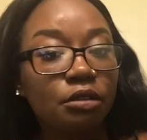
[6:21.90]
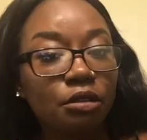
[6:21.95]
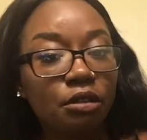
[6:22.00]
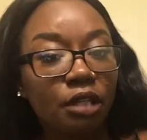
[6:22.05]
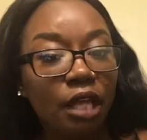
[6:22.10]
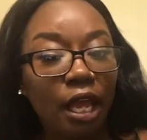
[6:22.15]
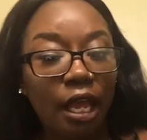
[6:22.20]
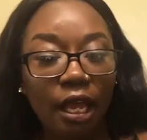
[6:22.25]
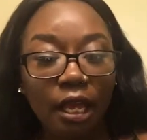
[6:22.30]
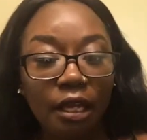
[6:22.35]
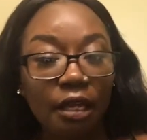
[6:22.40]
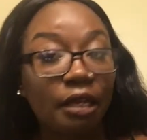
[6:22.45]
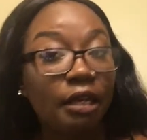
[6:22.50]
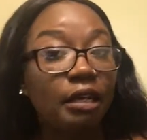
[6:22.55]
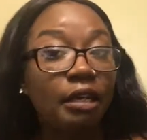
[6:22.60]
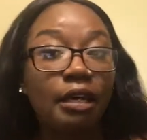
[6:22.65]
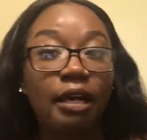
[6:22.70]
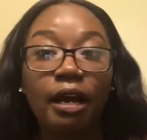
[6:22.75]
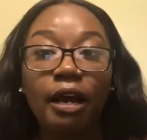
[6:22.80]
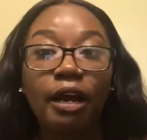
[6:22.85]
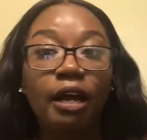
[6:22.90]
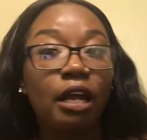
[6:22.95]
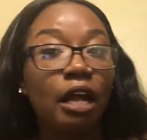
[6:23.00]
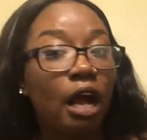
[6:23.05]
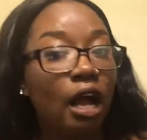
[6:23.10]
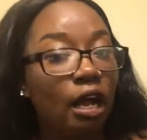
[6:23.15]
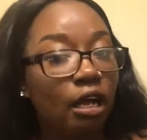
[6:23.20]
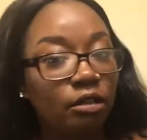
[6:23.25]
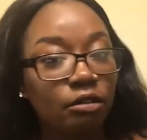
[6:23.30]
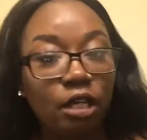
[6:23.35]
hey.
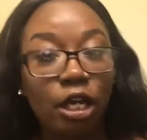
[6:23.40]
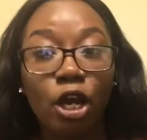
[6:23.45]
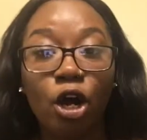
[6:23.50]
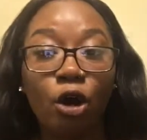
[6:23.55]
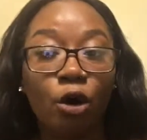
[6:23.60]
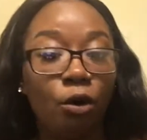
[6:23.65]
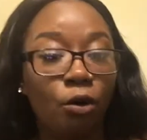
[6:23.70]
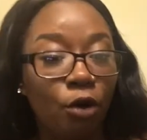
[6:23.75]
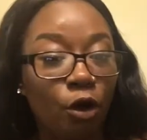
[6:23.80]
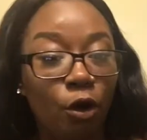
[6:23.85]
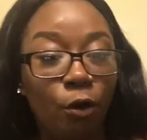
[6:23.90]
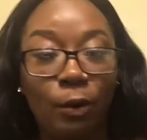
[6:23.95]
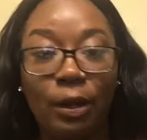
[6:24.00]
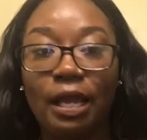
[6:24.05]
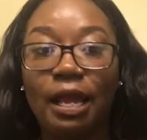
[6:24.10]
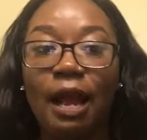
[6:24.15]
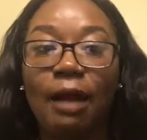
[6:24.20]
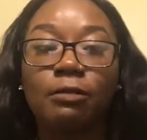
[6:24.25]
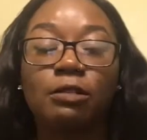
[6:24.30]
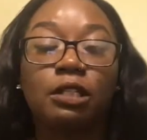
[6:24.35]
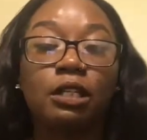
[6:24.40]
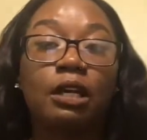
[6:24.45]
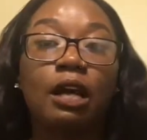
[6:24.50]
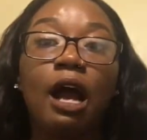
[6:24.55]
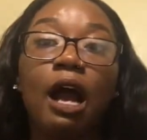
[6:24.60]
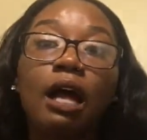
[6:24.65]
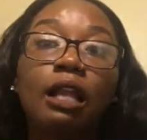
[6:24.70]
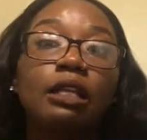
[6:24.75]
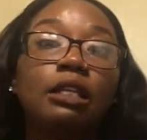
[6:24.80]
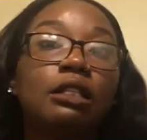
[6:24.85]
It hold no weight. I was in
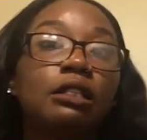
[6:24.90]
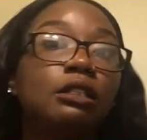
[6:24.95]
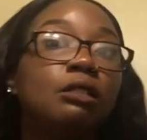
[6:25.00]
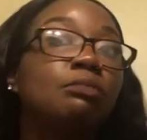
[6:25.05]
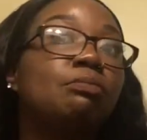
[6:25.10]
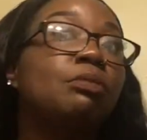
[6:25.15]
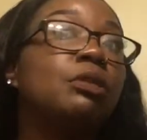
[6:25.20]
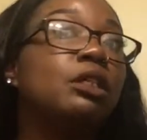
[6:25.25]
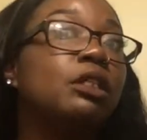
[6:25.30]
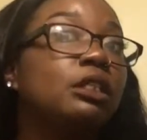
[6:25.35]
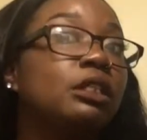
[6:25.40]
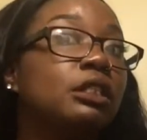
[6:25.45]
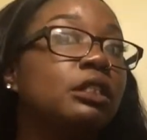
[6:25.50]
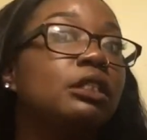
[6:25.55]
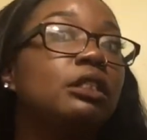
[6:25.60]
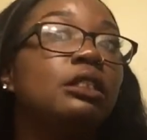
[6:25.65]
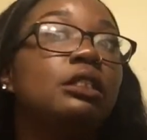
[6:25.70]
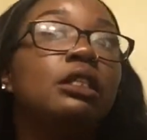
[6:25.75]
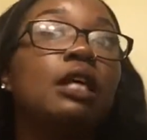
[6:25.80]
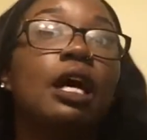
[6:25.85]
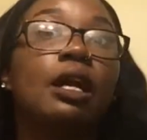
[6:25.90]
college, please.